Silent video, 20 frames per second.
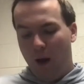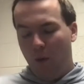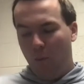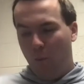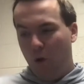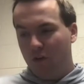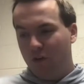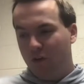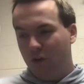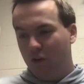
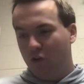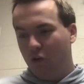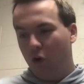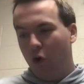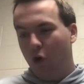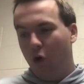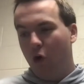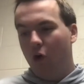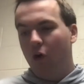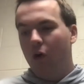Once this
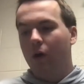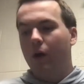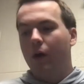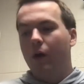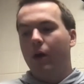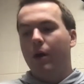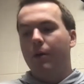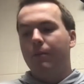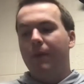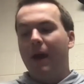whole
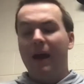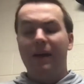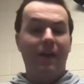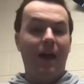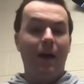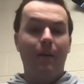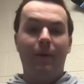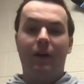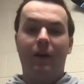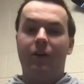
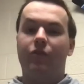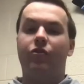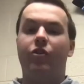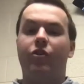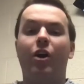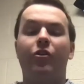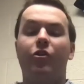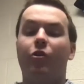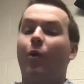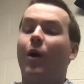pandemic is
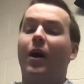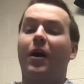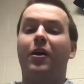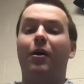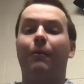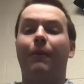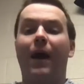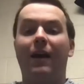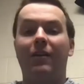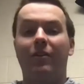done, do you want to
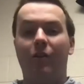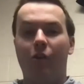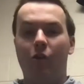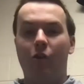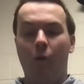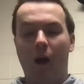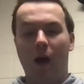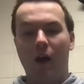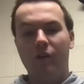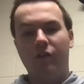come back to the
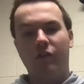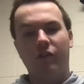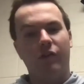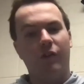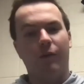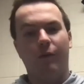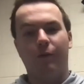U.S.?